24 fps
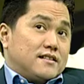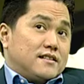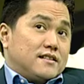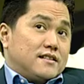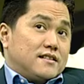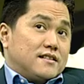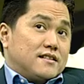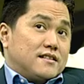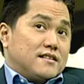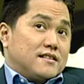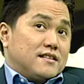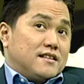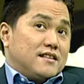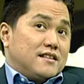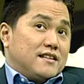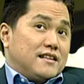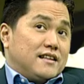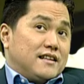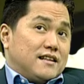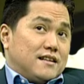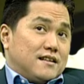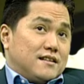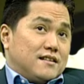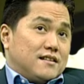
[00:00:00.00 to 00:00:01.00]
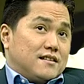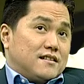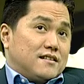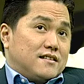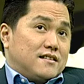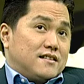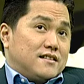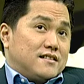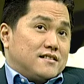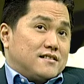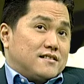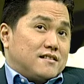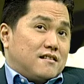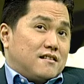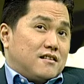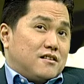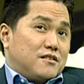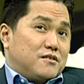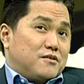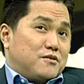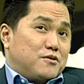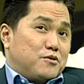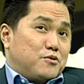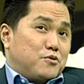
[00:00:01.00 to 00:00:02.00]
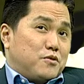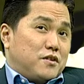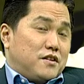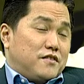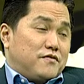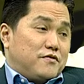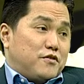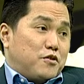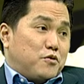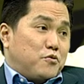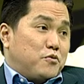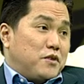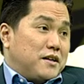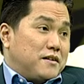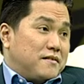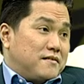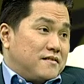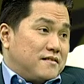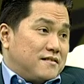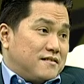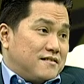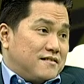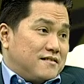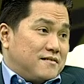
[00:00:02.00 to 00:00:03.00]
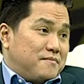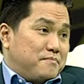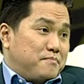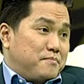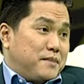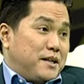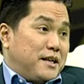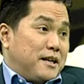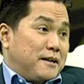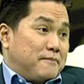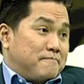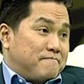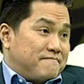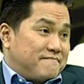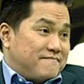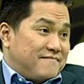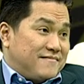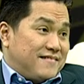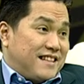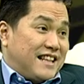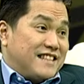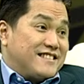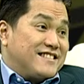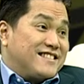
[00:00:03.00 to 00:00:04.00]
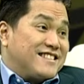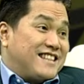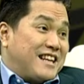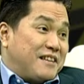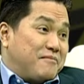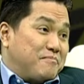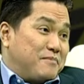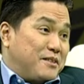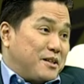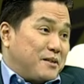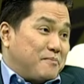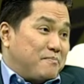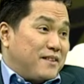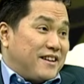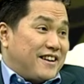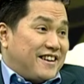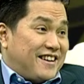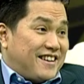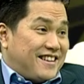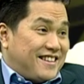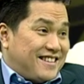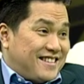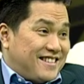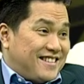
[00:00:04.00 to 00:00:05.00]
think, in England is around 12 or 1 p.m. Lunchtime they play.